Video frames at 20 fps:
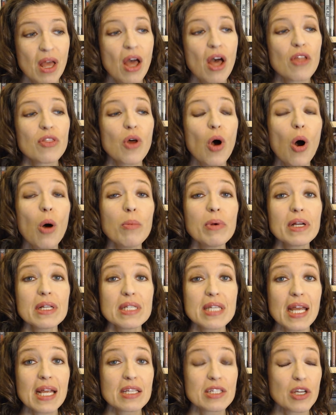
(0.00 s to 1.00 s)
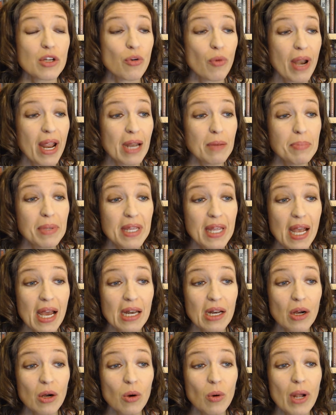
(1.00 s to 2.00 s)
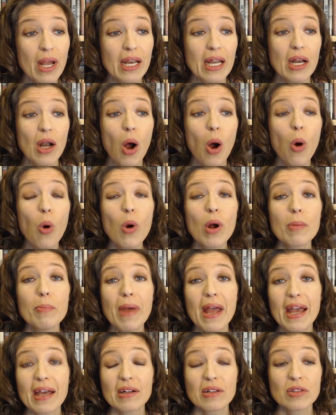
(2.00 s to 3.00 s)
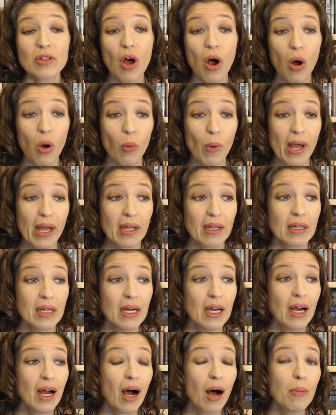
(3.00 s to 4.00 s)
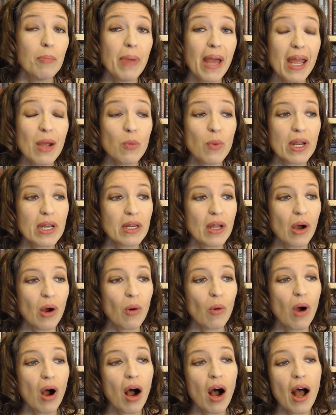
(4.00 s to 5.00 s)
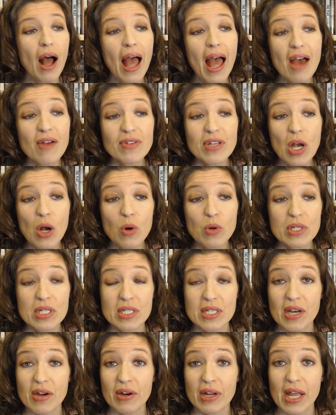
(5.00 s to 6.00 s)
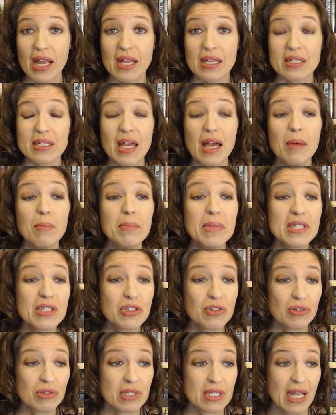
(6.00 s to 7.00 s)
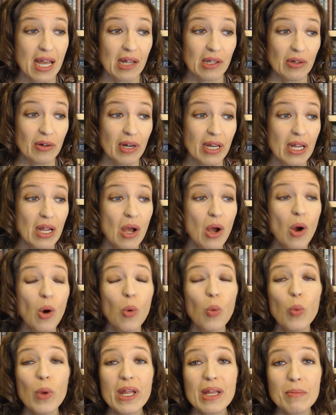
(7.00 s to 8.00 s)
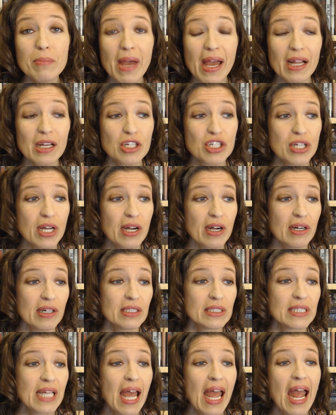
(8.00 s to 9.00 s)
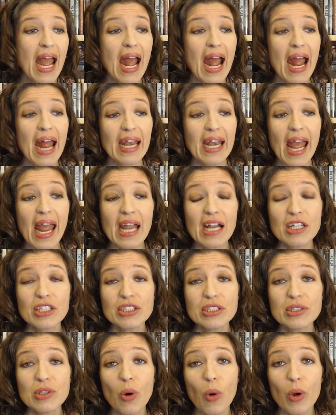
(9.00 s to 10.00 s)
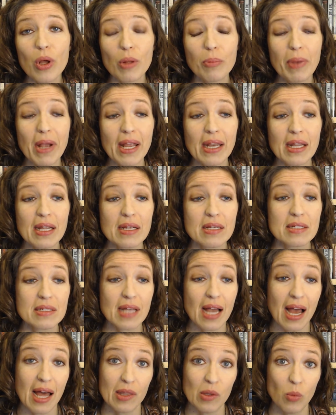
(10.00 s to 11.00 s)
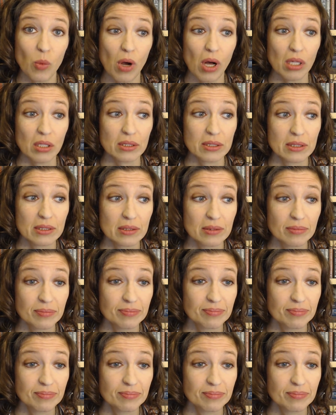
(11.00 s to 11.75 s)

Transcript: The home contains a grand piano and an oak-paneled hallway, a bay window, a heavy oak staircase, a minstrel's gallery, wing-back chairs, and ancient oil paintings on the walls.